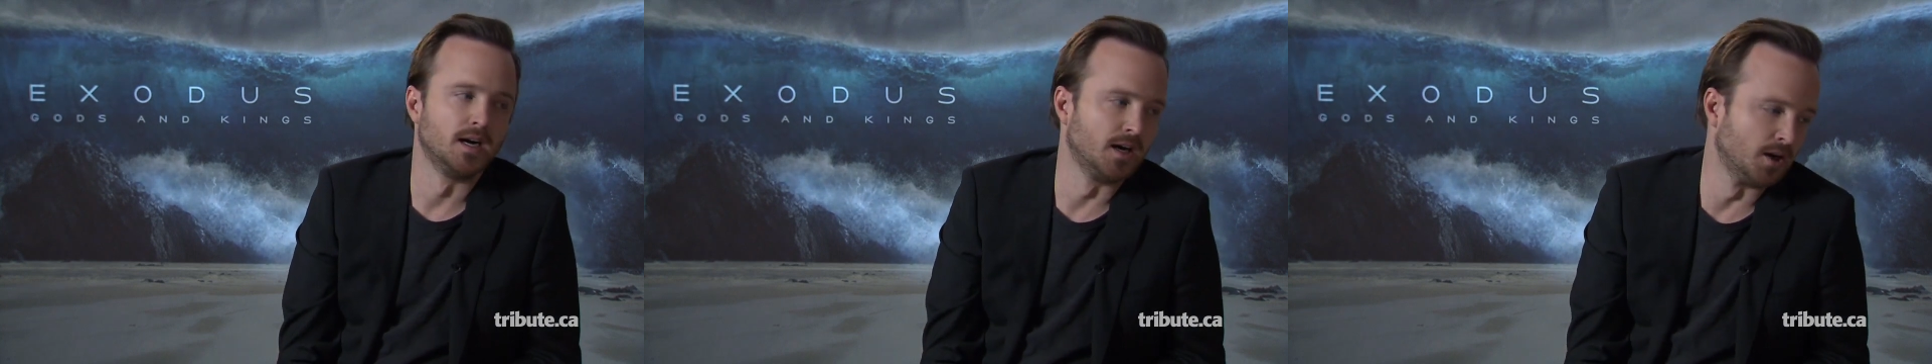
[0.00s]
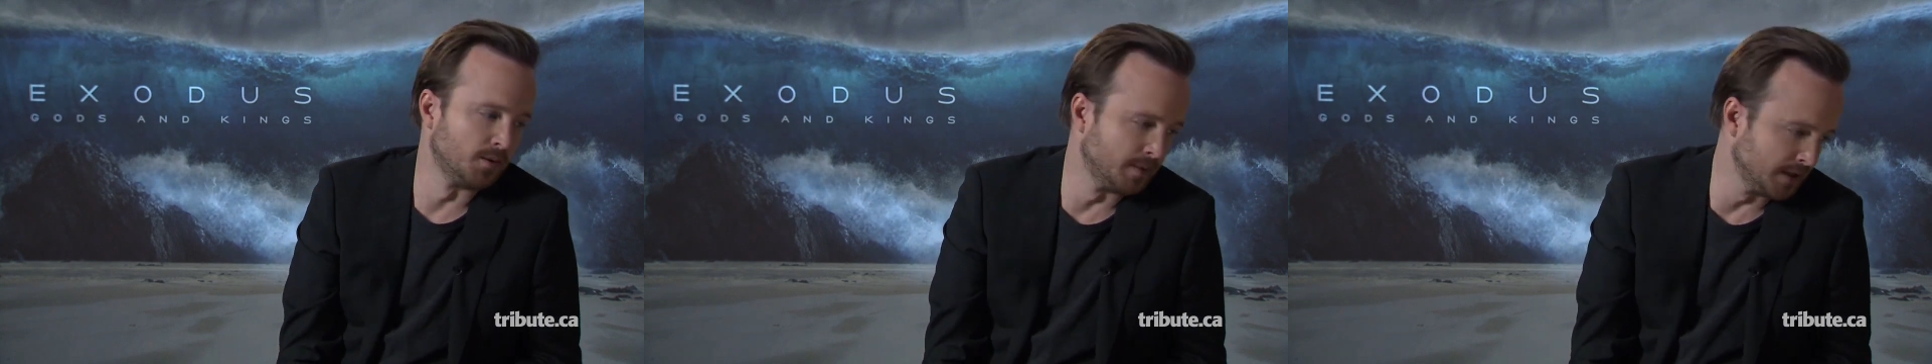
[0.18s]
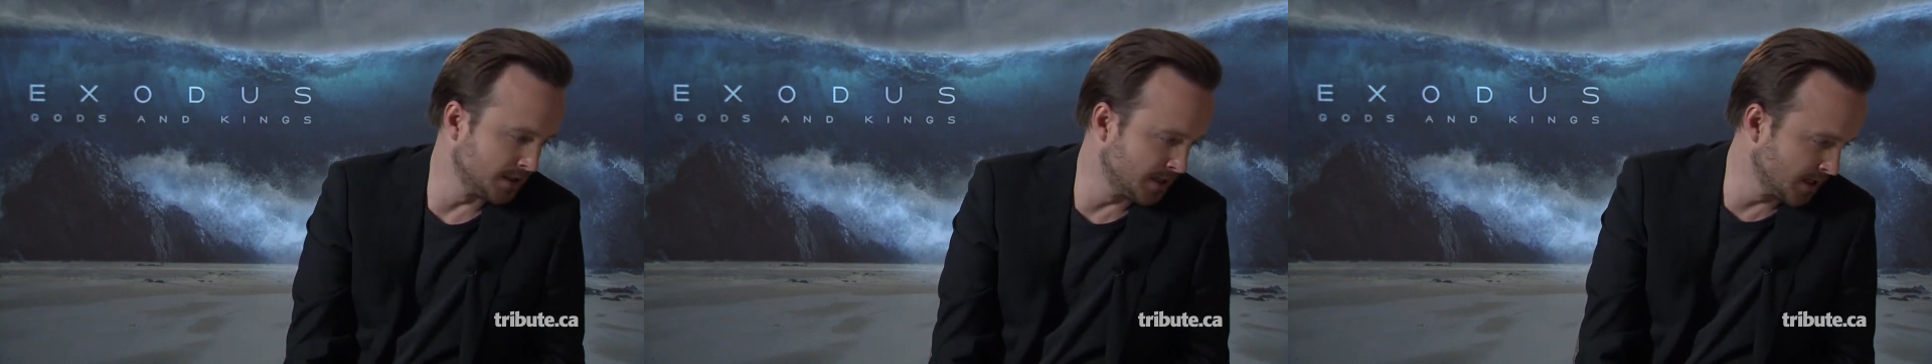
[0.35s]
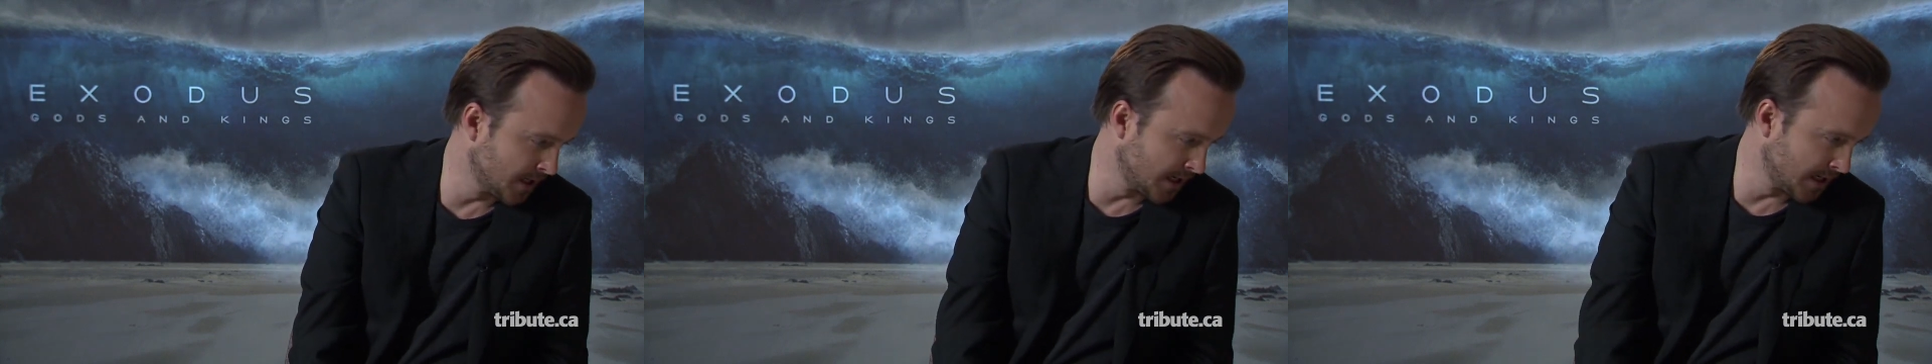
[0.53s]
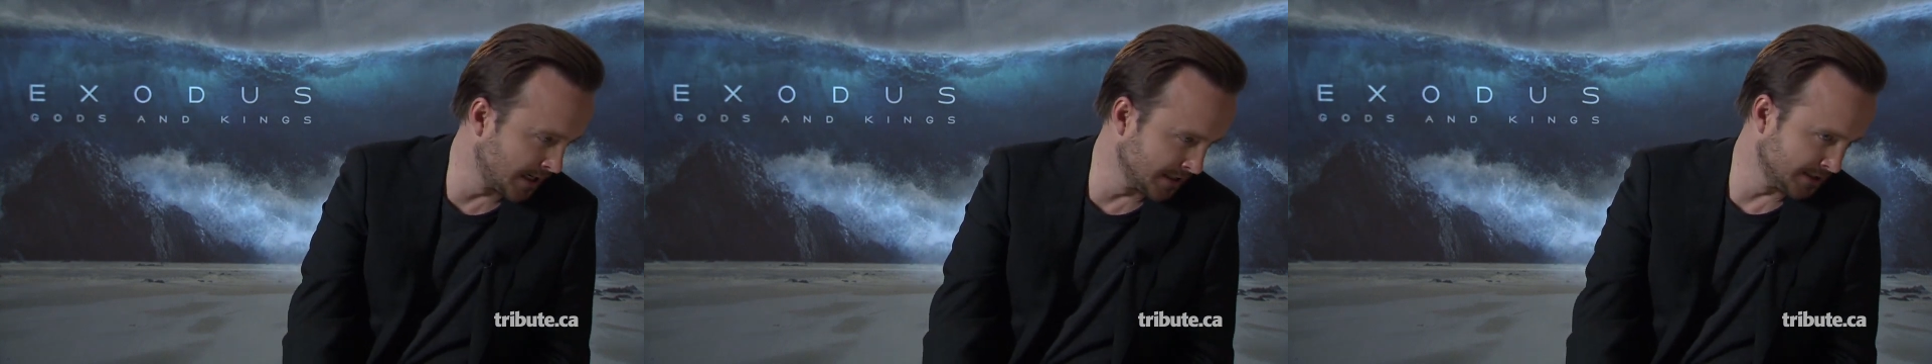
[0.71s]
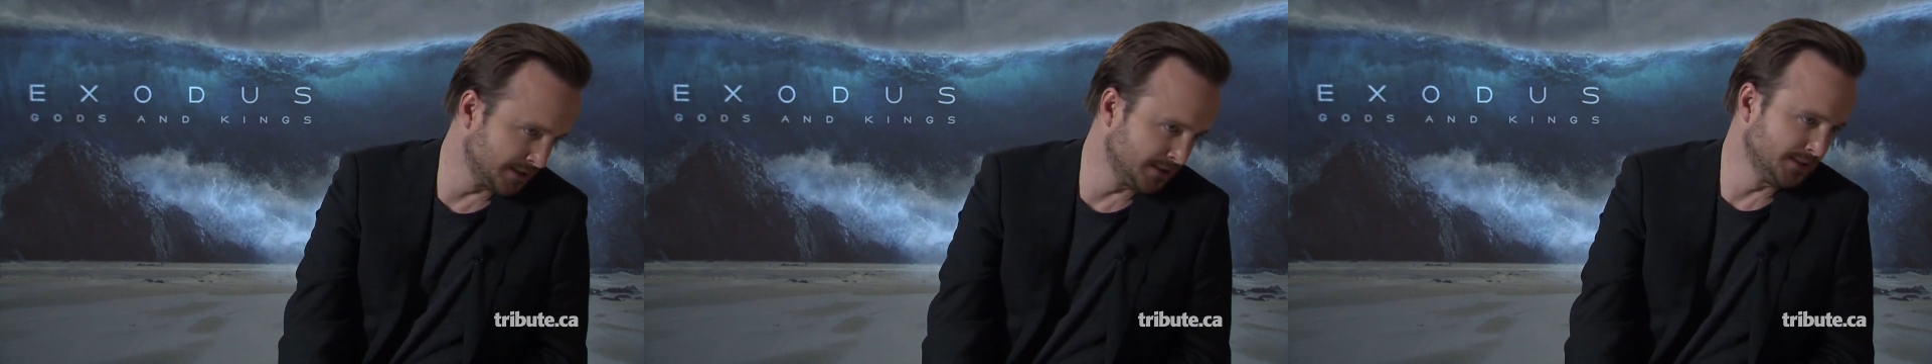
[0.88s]
Oh my
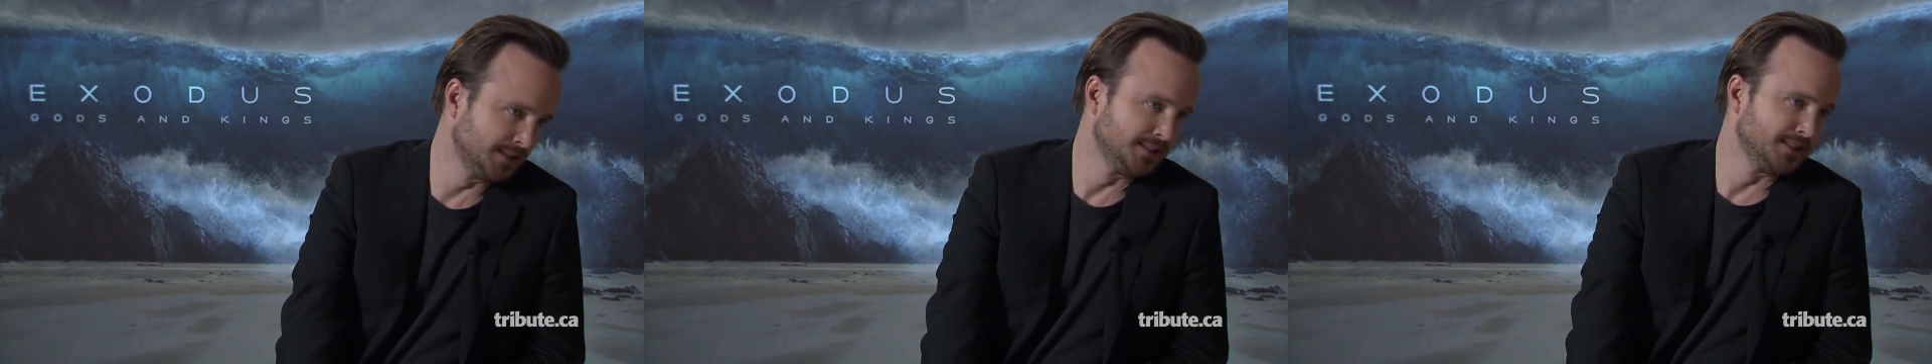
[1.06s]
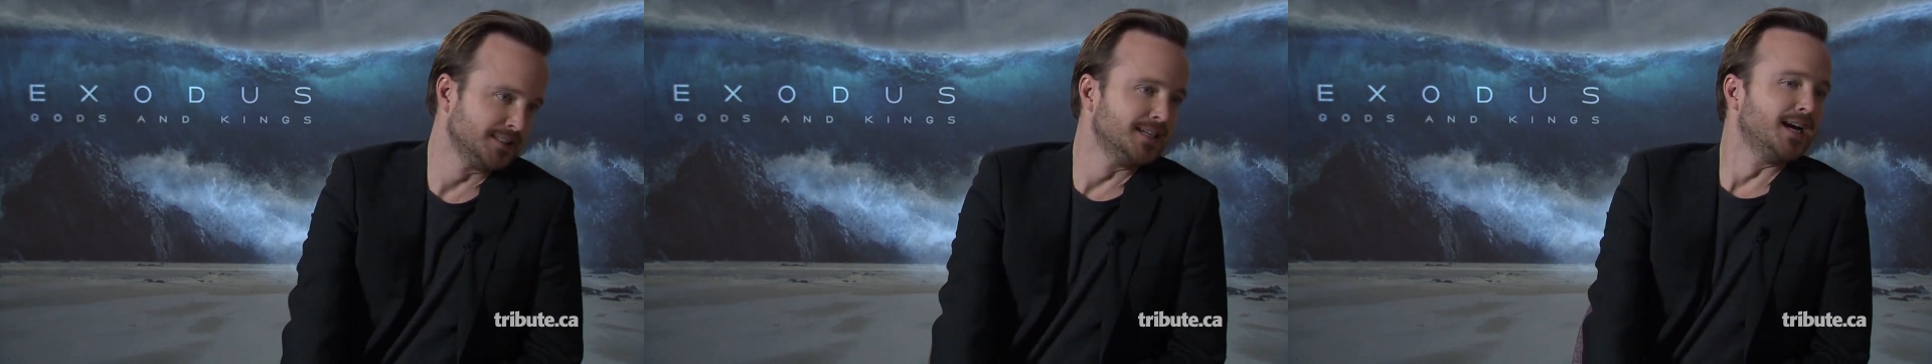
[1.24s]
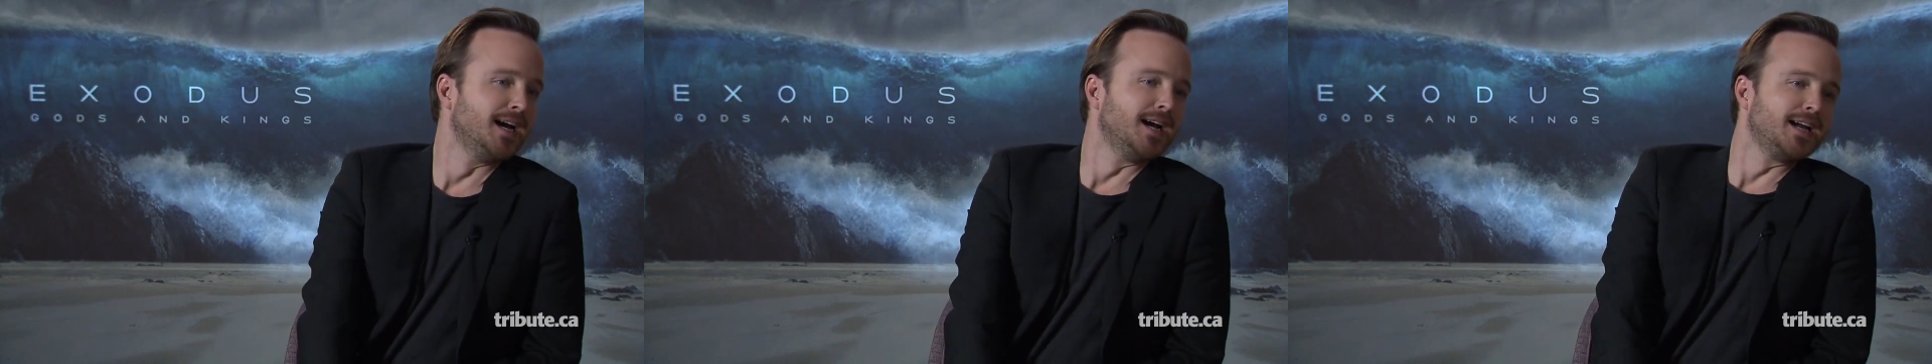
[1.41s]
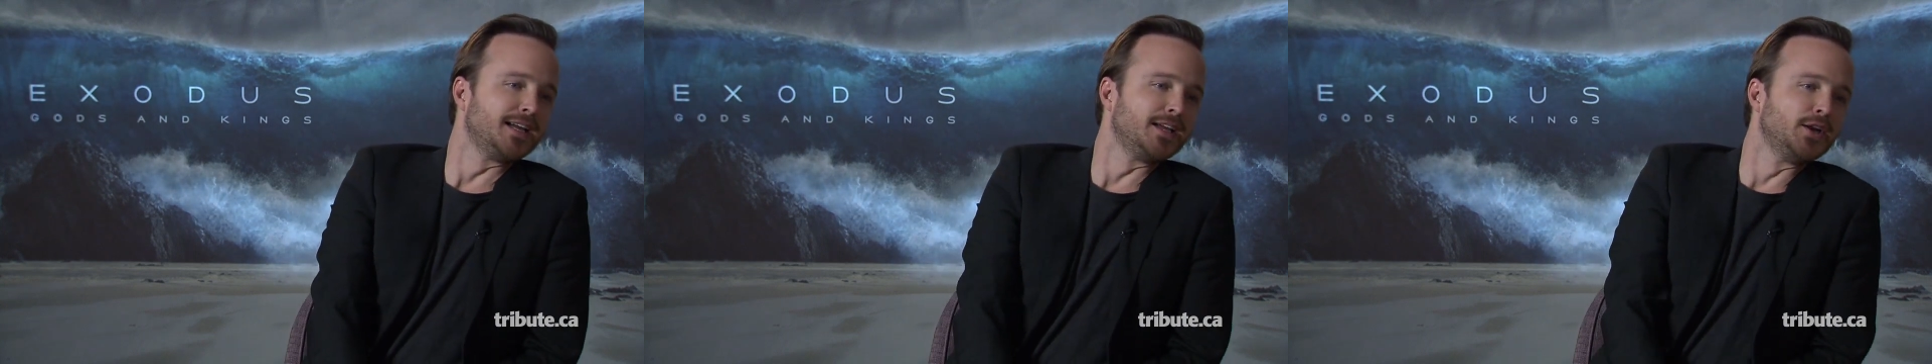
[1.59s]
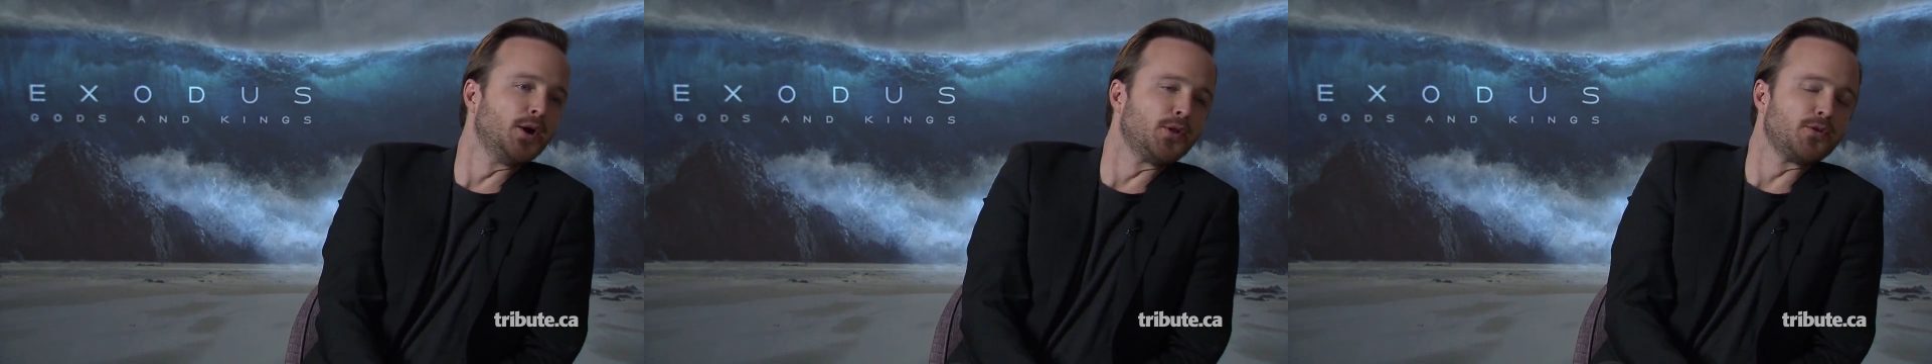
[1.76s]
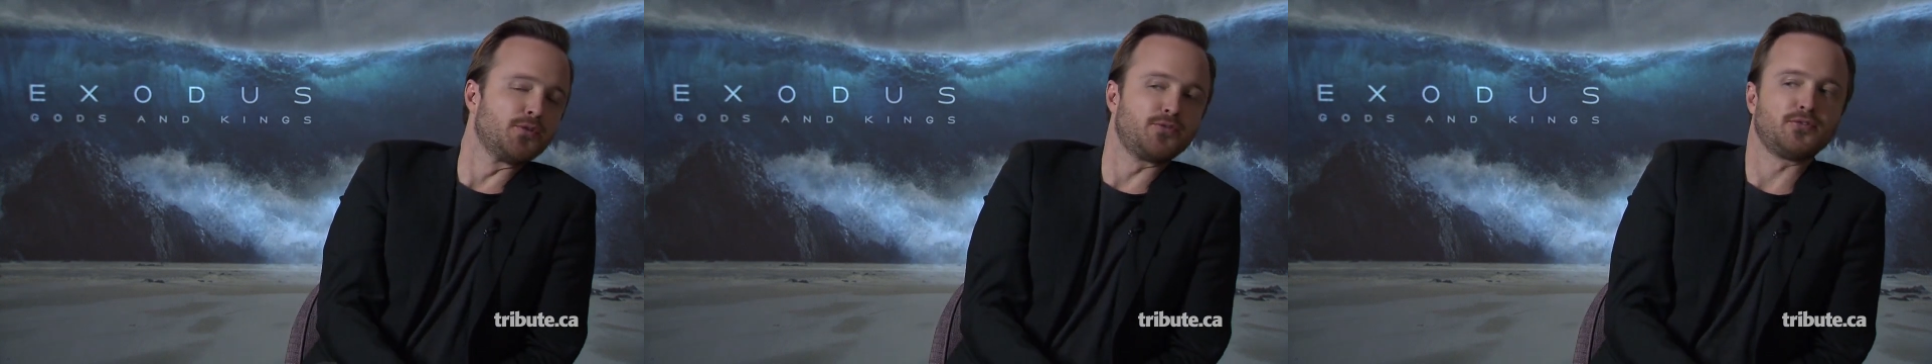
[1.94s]
God.
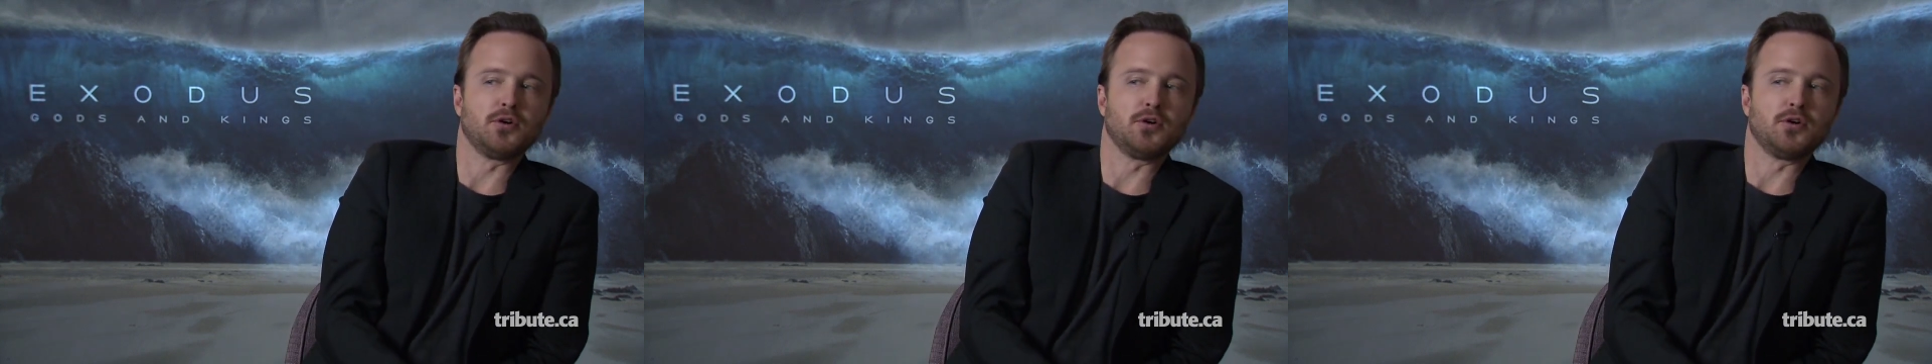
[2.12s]
The